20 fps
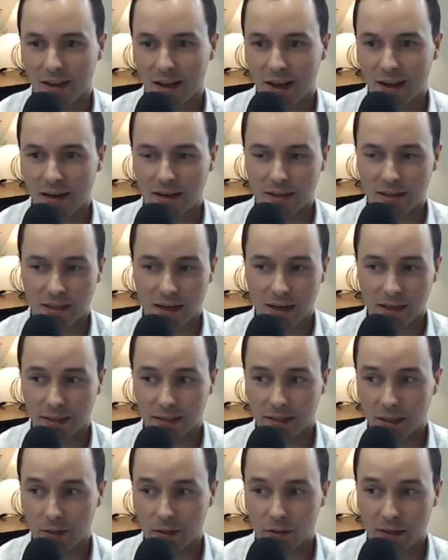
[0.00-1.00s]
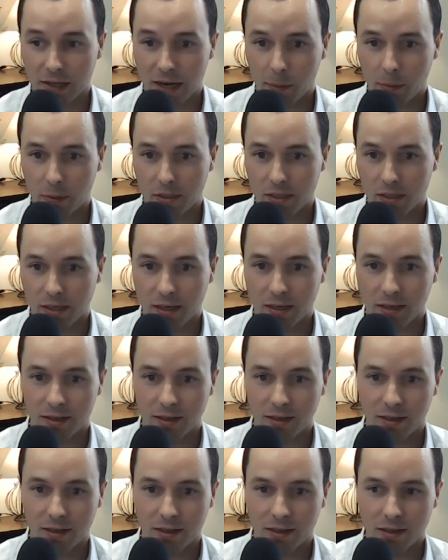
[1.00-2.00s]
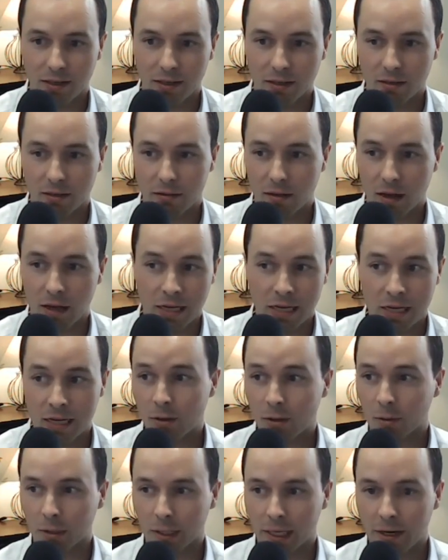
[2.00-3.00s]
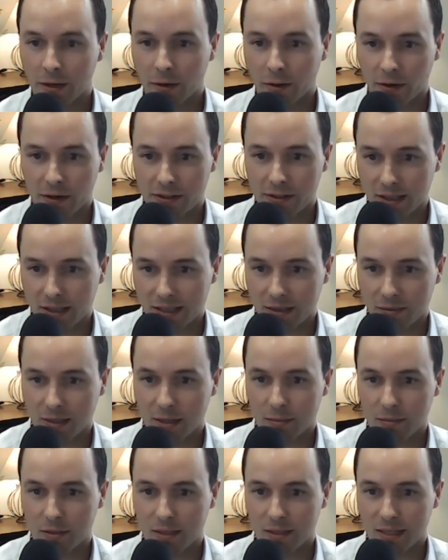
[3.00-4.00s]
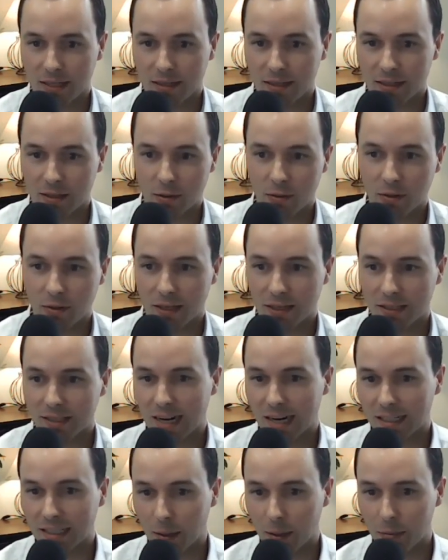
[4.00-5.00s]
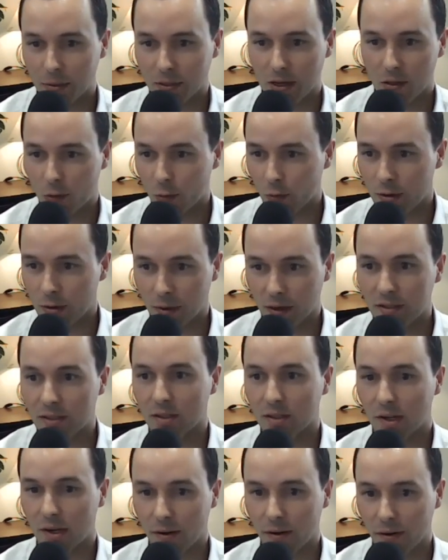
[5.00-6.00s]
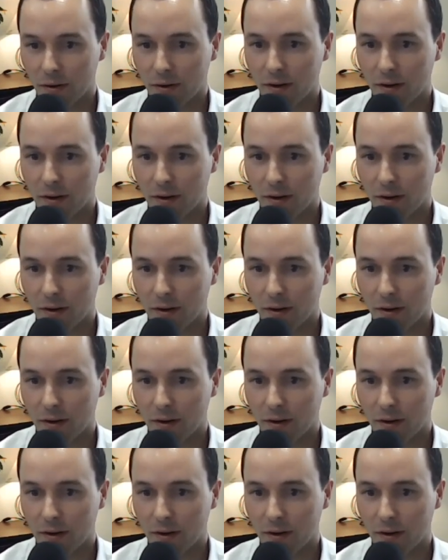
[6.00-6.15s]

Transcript: And it's not like they do the opposite a year later. It's like sometimes they do the exact opposite 3 months later.